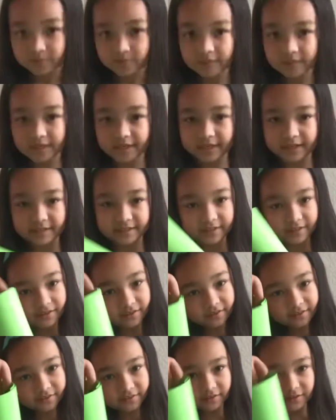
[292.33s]
And here
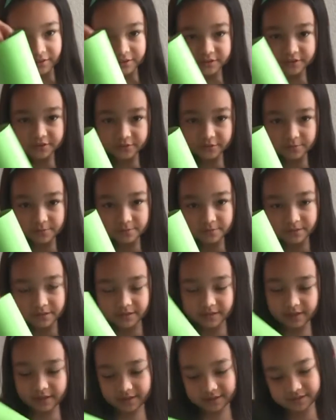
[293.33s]
is our tube.
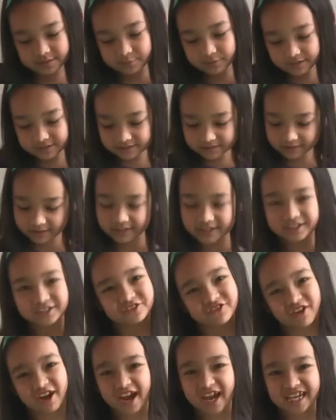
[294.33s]
Now let's wait to let it
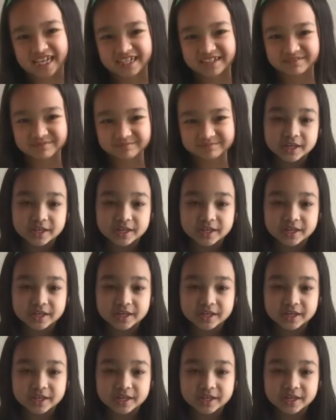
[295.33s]
dry.